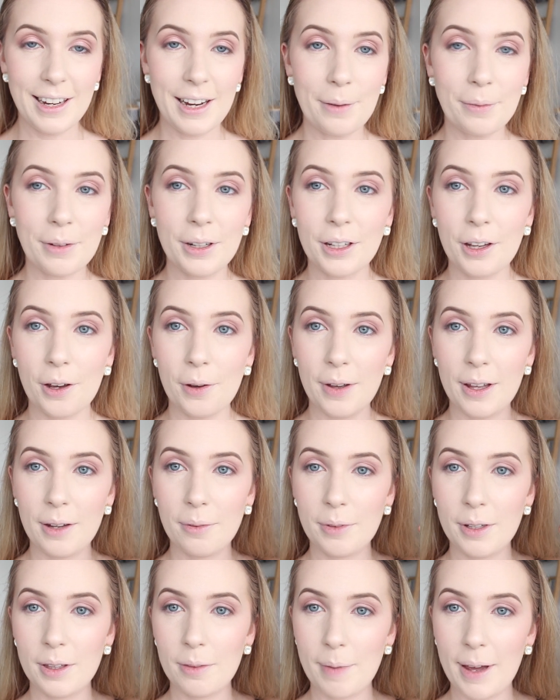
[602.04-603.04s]
Now I'm going to go
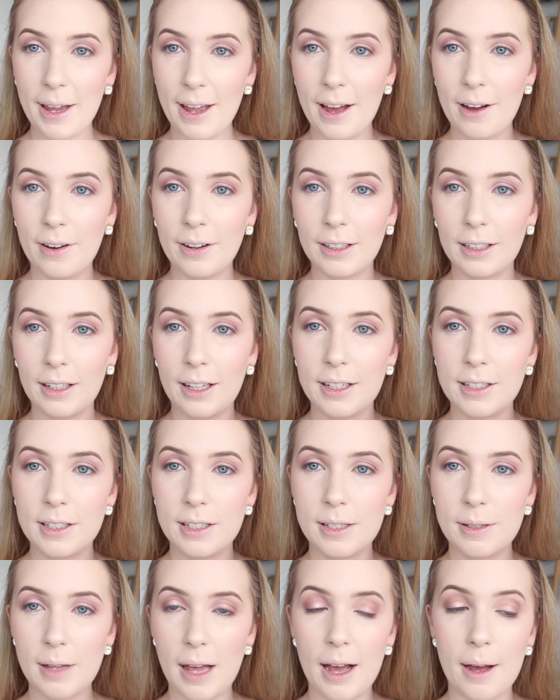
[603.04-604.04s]
in with my
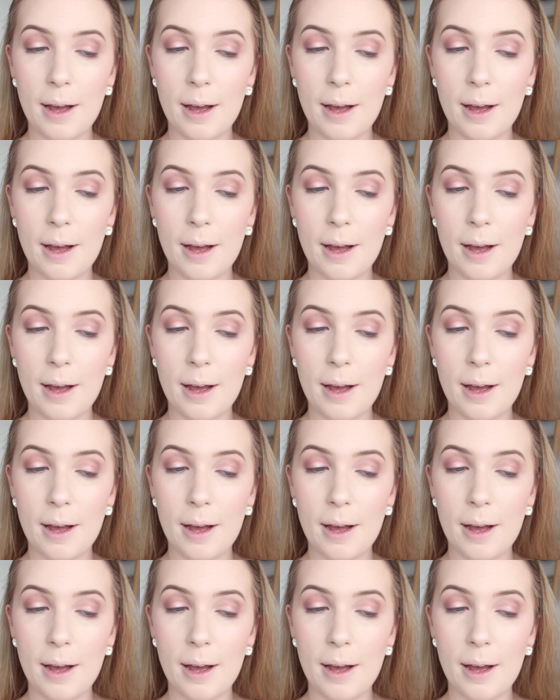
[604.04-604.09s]
Hourglass